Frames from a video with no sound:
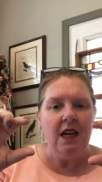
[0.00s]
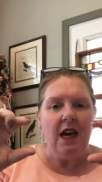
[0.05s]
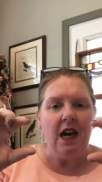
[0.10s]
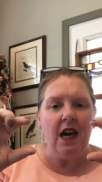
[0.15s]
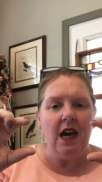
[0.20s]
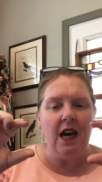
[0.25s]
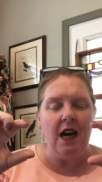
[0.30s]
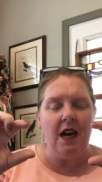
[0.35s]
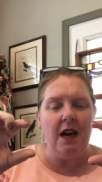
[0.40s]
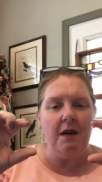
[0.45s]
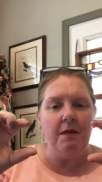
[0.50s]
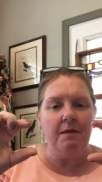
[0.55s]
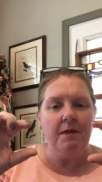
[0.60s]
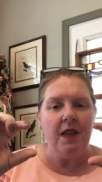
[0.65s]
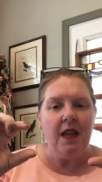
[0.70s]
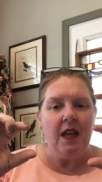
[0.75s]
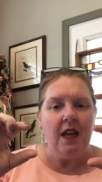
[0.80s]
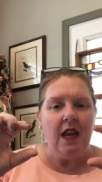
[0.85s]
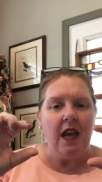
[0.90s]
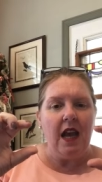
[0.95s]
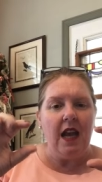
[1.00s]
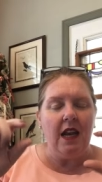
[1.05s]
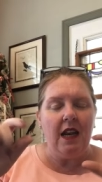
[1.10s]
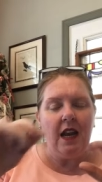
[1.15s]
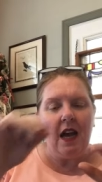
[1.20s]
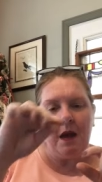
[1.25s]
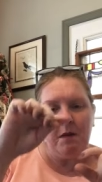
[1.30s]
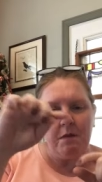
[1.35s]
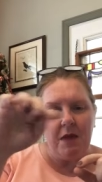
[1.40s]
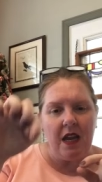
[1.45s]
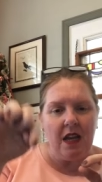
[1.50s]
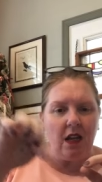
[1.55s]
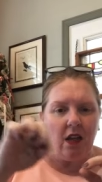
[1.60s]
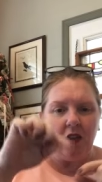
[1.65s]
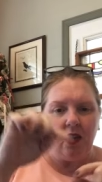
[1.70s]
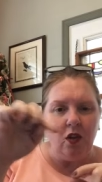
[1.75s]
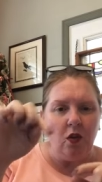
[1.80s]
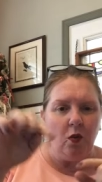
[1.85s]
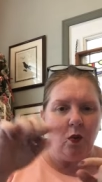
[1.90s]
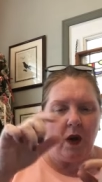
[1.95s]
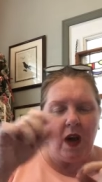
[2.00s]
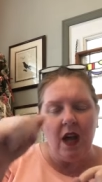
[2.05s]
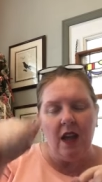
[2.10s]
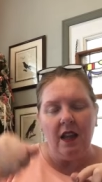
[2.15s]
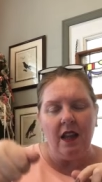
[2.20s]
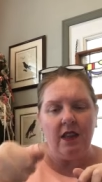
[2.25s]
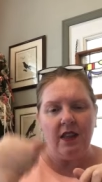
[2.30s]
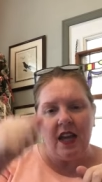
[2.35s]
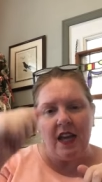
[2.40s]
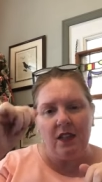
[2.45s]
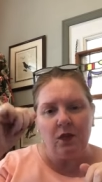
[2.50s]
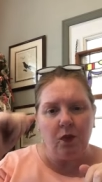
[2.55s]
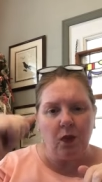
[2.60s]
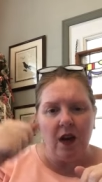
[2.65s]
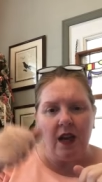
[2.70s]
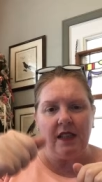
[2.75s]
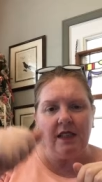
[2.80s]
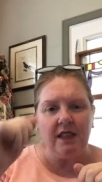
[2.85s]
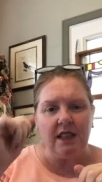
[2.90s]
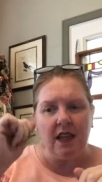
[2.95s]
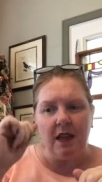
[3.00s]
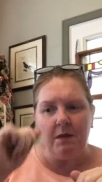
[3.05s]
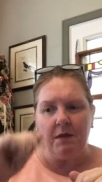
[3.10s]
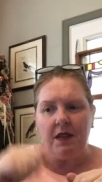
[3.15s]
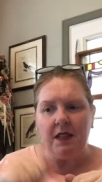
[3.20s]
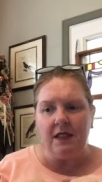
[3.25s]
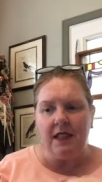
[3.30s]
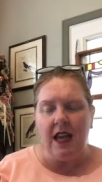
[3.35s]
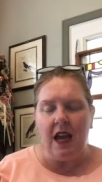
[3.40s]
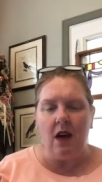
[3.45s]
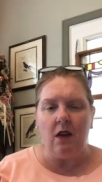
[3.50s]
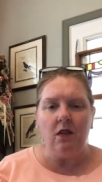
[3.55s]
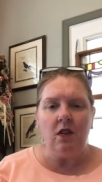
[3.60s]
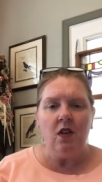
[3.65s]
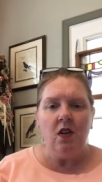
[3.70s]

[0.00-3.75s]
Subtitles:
And I make a little well, and that's where I skim this out.